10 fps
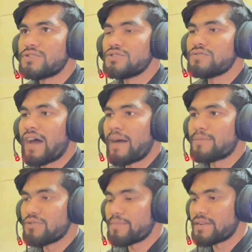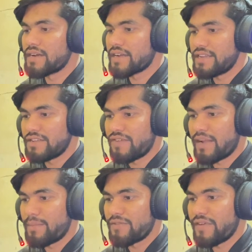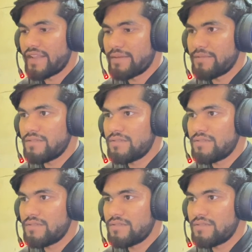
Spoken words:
you have to open again environment variable.